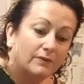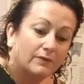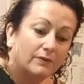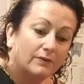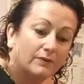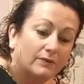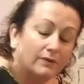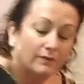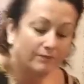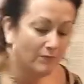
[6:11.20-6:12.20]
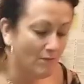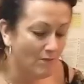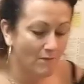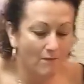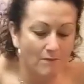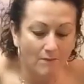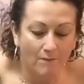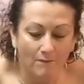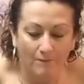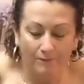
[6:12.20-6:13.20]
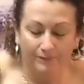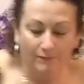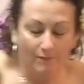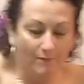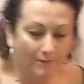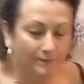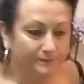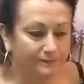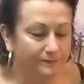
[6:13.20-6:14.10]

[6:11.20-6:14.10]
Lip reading: No one is speaking in this clip.